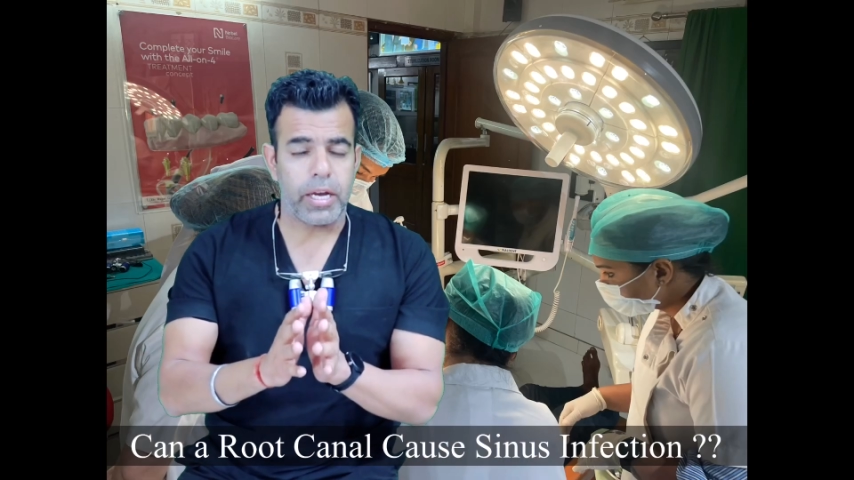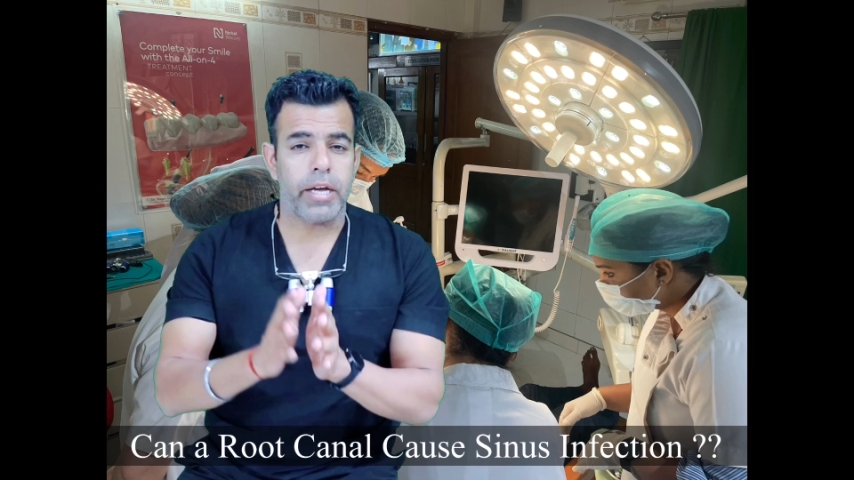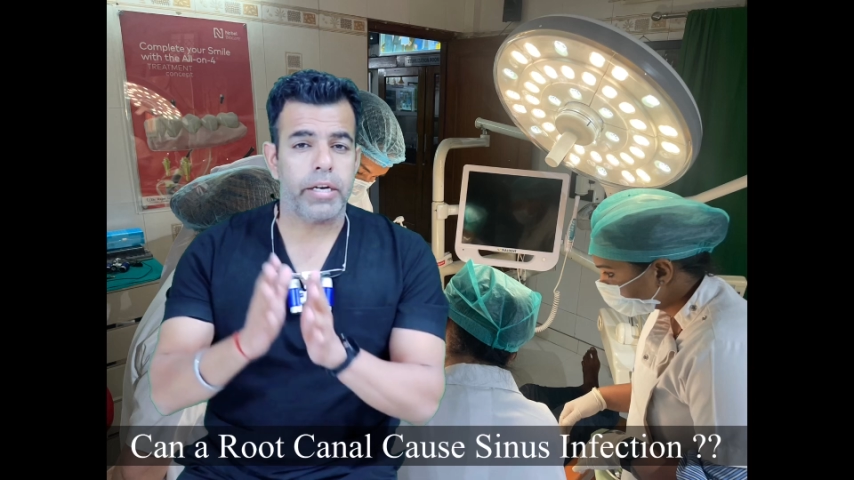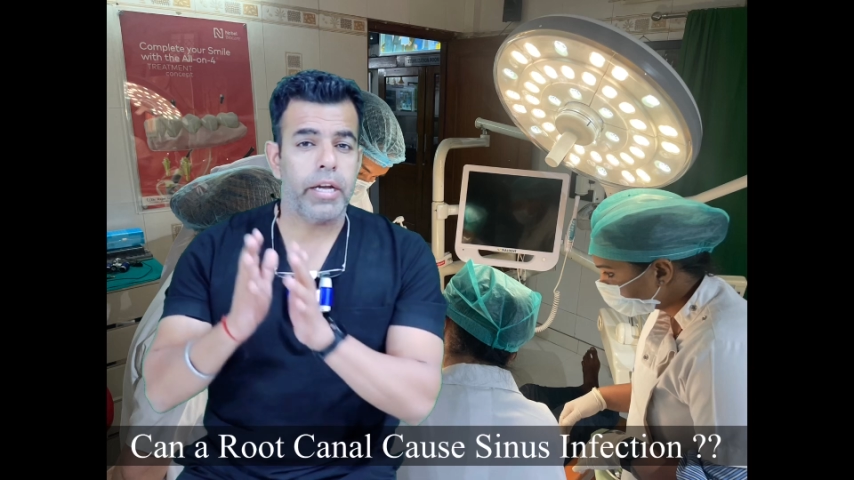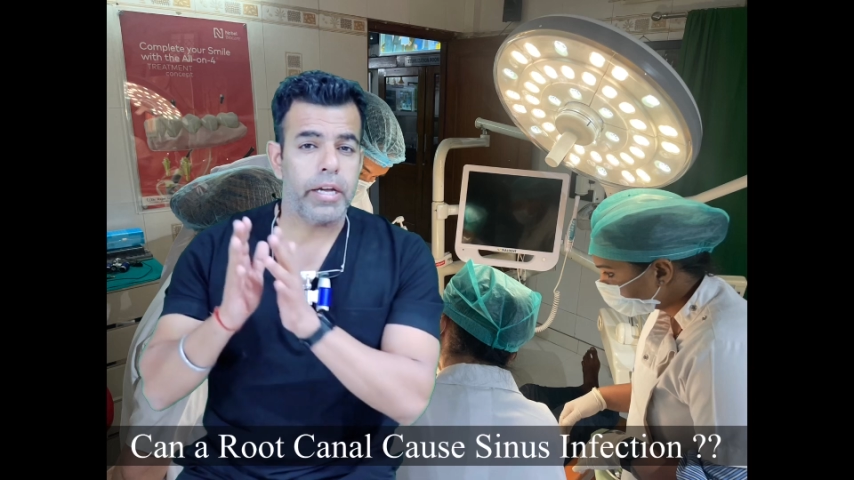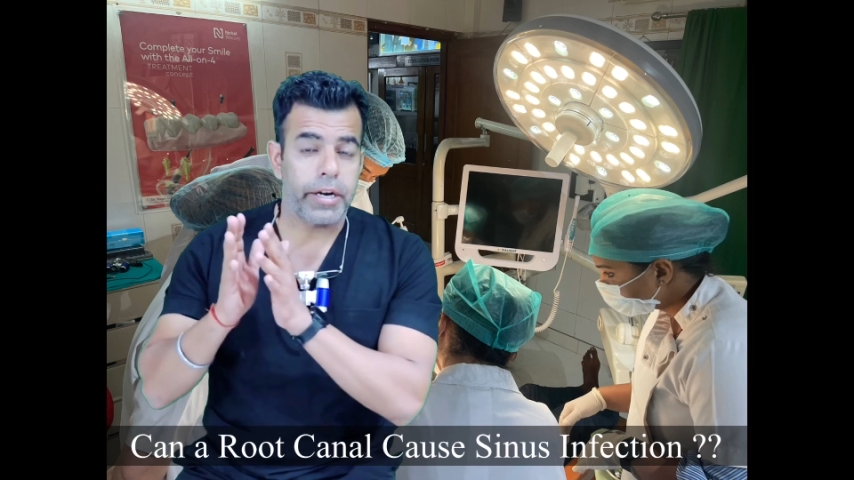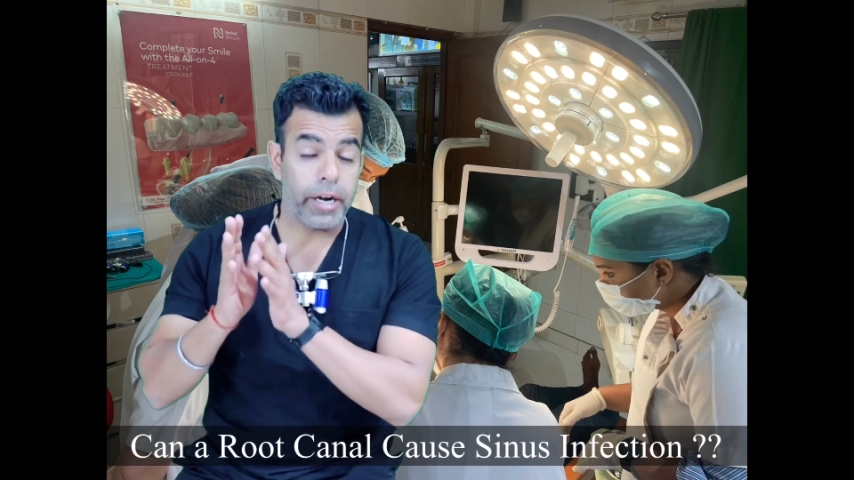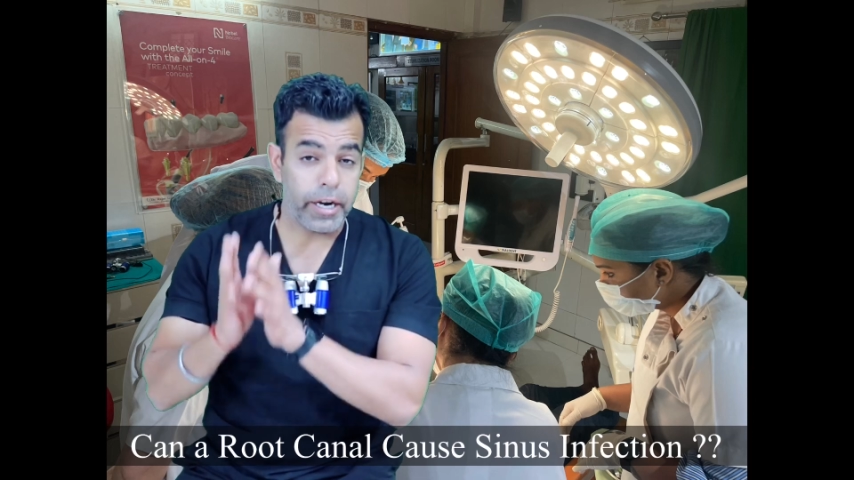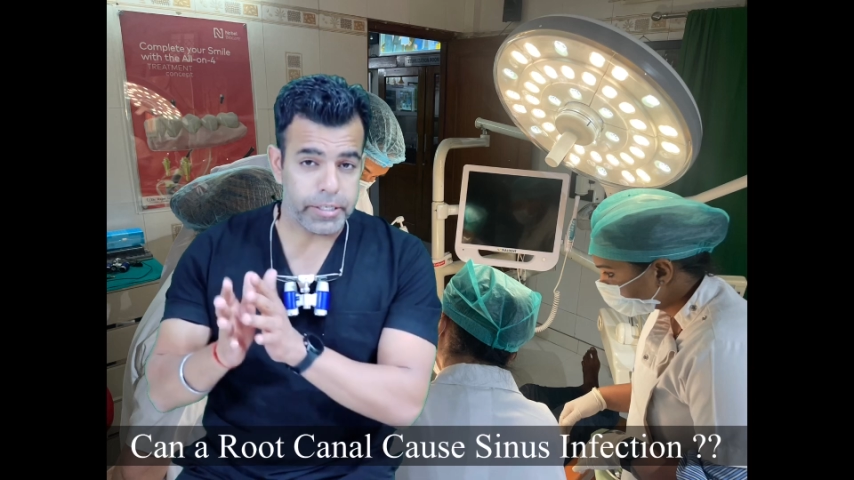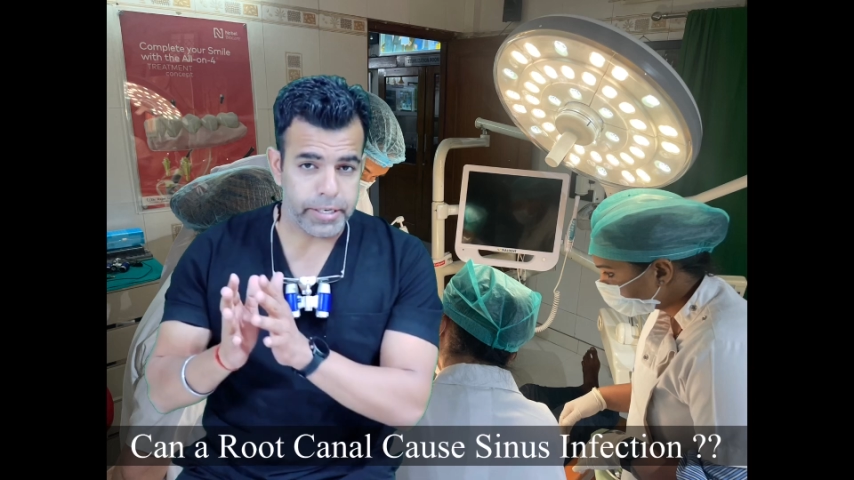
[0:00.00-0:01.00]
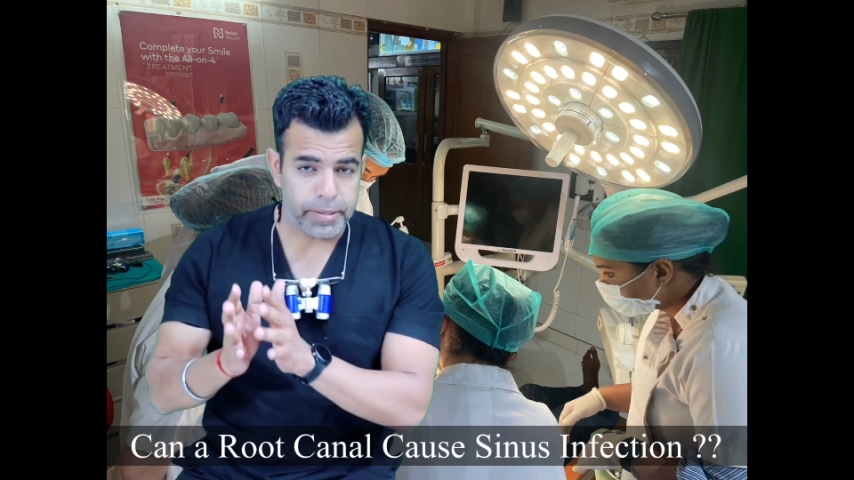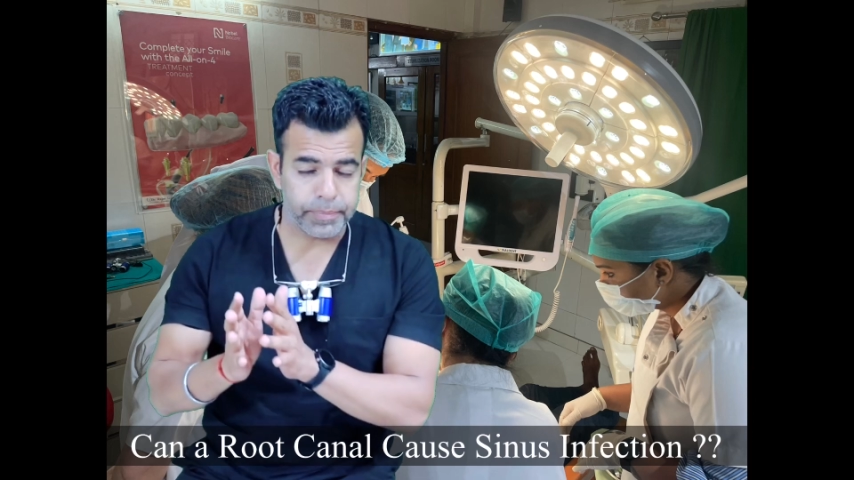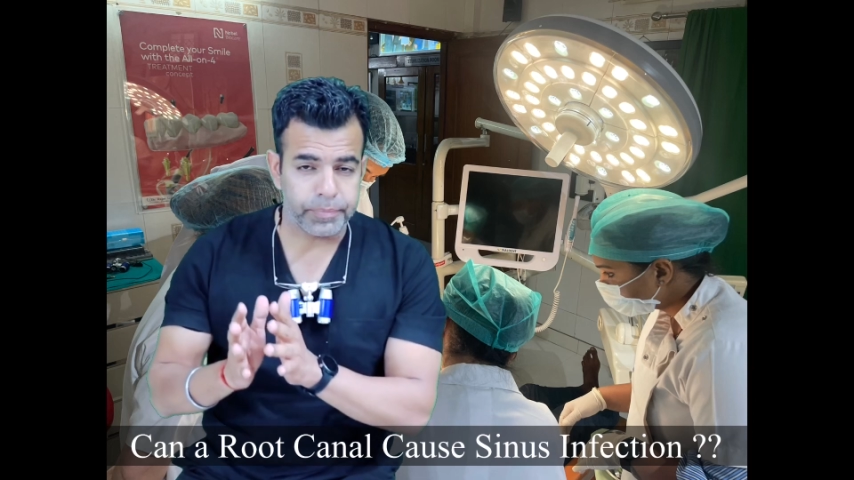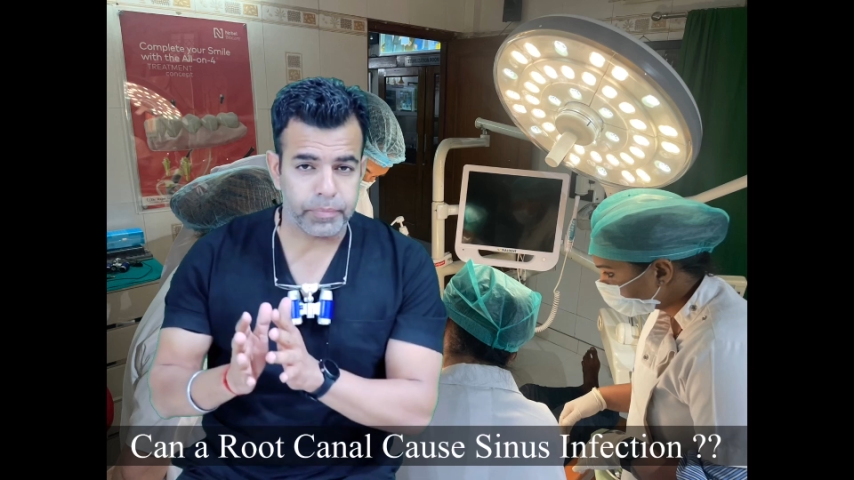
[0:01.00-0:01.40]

are related.